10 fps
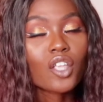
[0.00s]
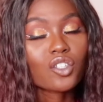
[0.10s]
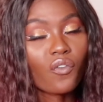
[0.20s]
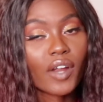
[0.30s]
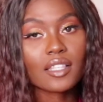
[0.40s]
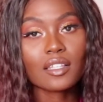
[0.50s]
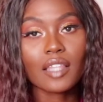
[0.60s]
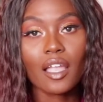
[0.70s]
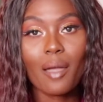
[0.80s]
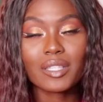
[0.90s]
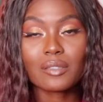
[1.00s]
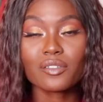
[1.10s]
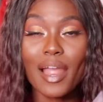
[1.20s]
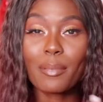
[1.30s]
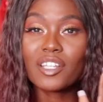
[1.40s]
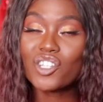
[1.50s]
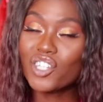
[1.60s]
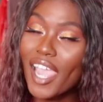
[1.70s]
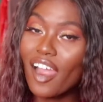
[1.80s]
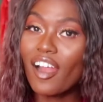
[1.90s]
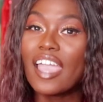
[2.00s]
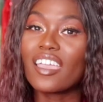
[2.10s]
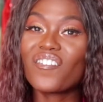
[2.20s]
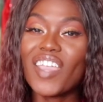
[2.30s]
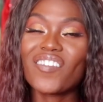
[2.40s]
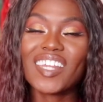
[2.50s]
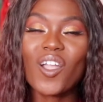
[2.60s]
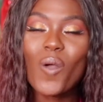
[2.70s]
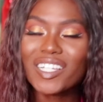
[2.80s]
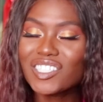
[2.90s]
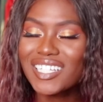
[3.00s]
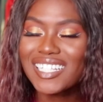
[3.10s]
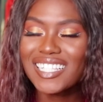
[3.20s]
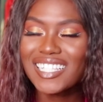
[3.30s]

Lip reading: Don't forget to like, comment, subscribe, and share. If you have any questions,